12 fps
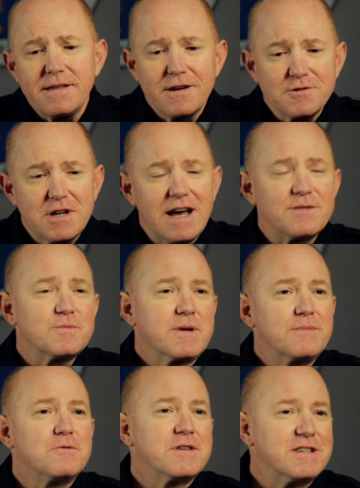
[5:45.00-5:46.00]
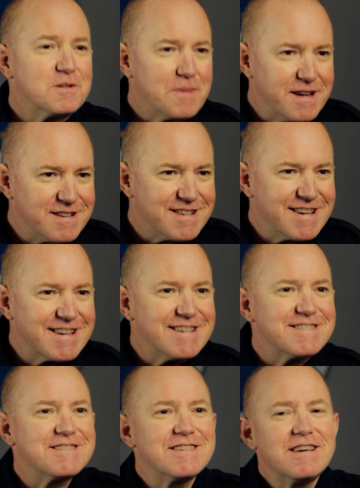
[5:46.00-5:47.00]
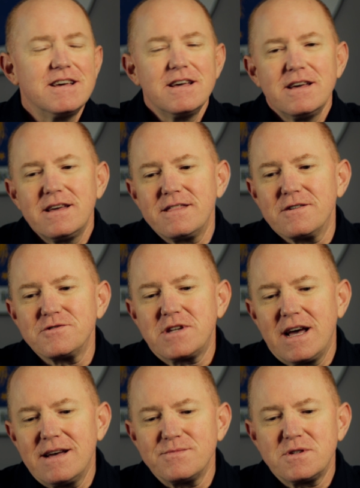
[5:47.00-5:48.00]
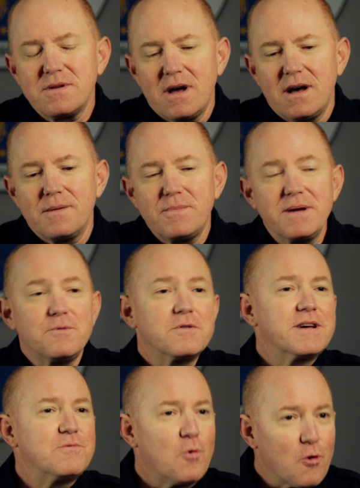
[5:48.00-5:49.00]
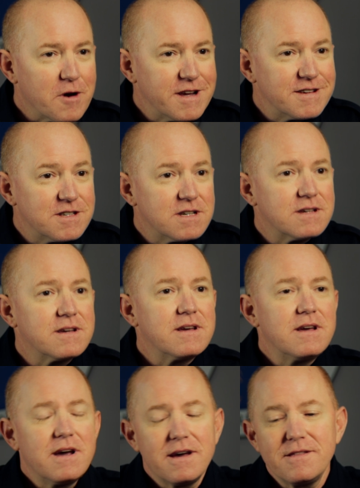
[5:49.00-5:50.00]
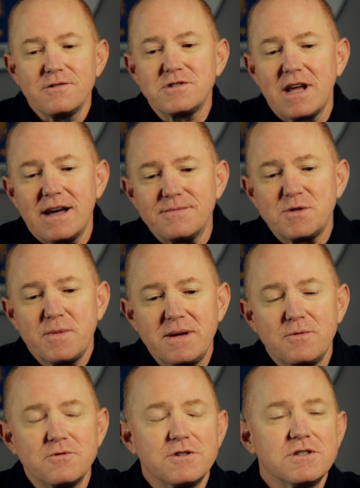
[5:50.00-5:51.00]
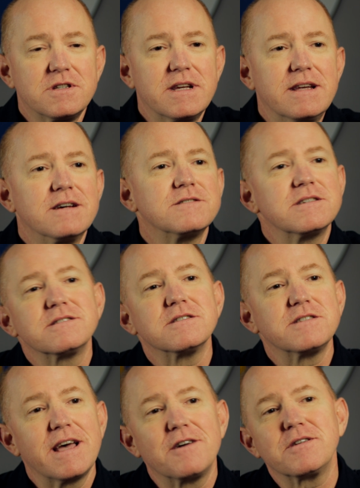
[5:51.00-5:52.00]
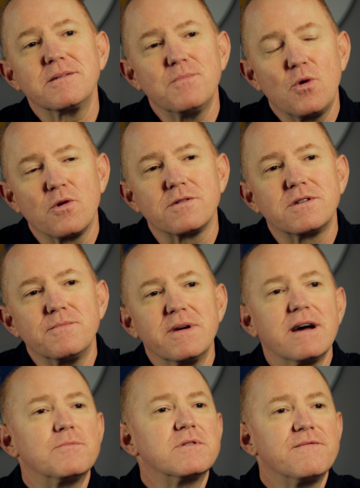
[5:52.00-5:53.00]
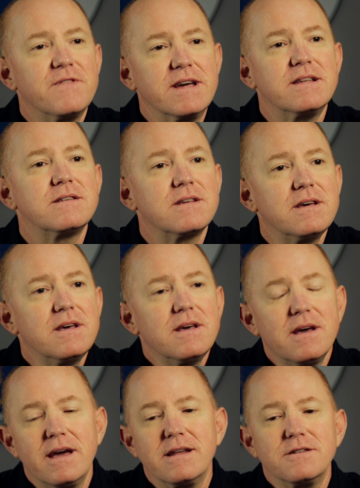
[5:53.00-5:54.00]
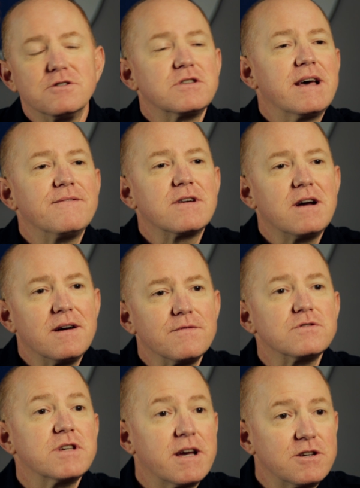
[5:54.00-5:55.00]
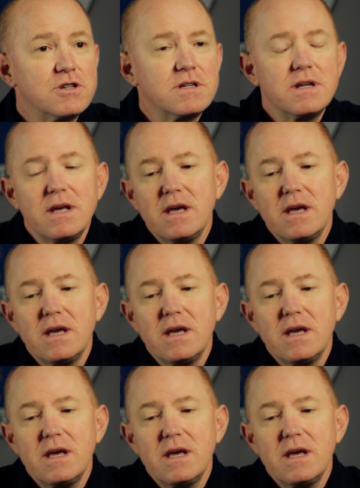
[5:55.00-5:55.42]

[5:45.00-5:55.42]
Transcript: There's times people need speeding tickets. There's times uh, people need warnings. And there's times people just need us as a sounding board to be able to vent and just have a conversation.